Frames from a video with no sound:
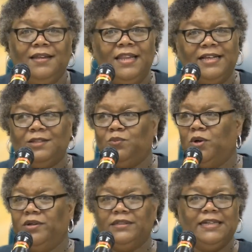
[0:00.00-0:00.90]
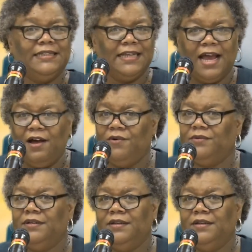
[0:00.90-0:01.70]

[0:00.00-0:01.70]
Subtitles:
Let's work this out.